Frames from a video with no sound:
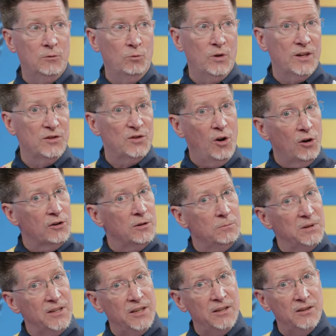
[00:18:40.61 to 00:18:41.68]
in what is
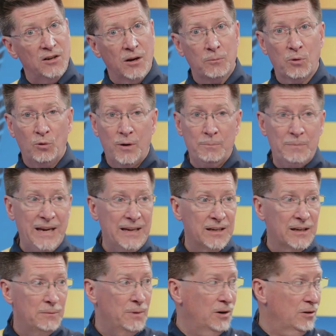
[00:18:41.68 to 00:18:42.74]
arguably the number one bank in